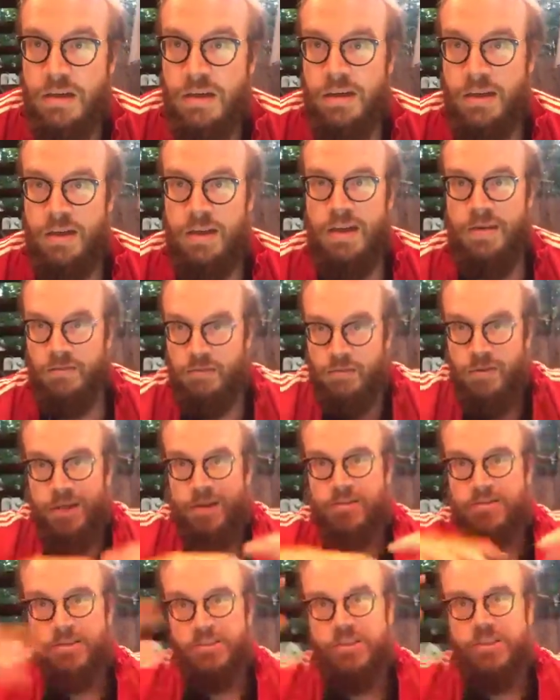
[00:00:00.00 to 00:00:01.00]
And everyone
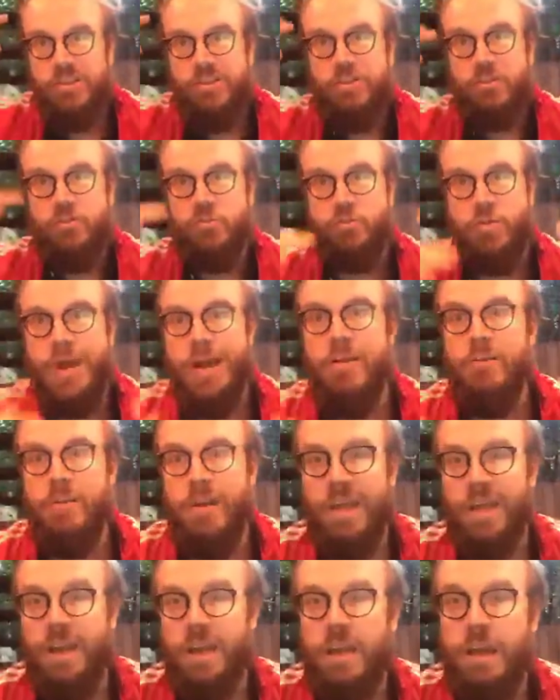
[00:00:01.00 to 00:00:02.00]
else is just
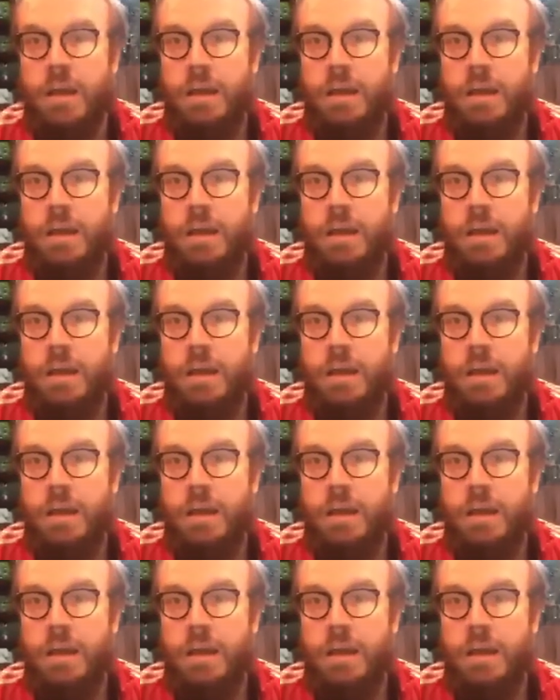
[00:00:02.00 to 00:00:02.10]
drowning,